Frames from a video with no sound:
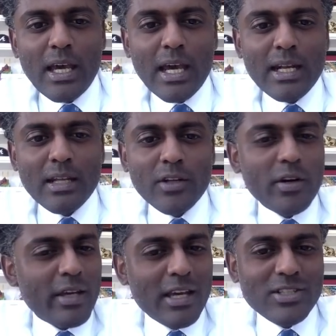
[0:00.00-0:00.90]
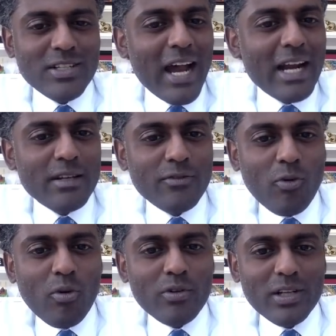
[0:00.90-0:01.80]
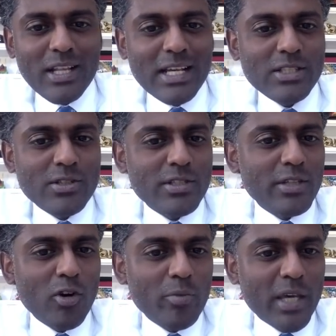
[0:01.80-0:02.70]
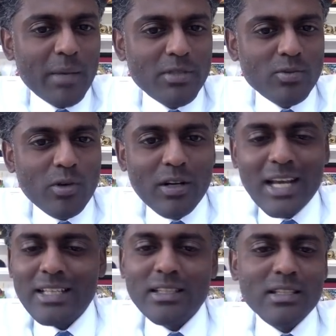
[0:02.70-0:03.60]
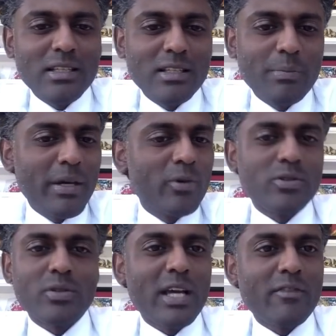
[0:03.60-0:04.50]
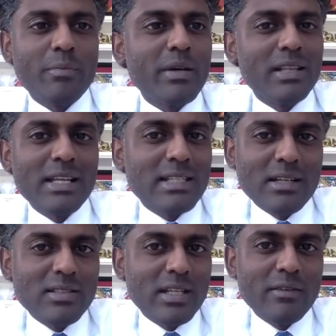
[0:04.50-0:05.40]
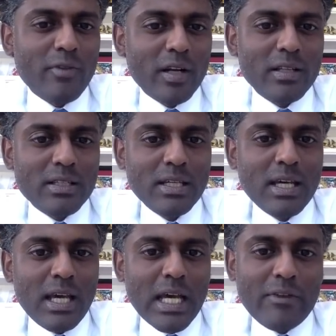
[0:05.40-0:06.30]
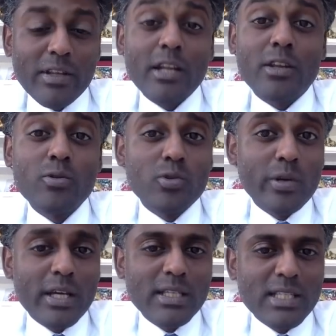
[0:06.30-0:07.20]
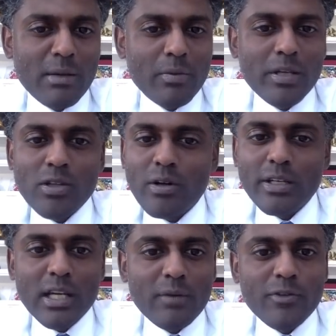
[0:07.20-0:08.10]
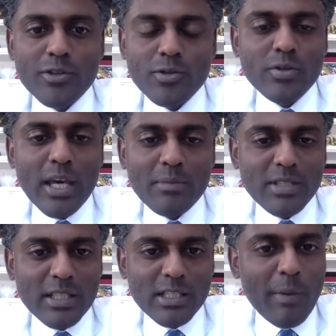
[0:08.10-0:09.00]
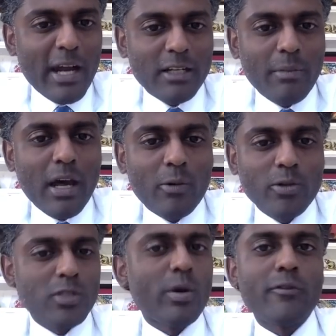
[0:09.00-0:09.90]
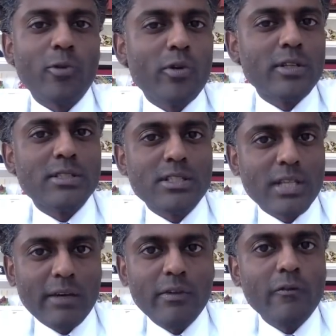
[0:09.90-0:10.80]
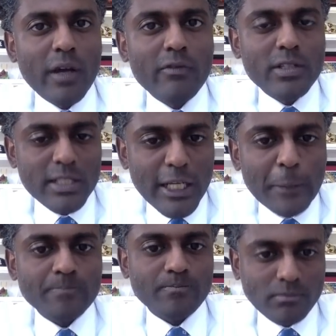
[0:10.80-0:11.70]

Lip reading: And the Hurricanes are 9-4 in the last 13 home games as well. And I think the Penguins will have a big letdown today, frankly, after that huge win against Tampa Bay. It's hard to get up for 2 games like this back-to-back, which is why Florida is such a heavy favorite today.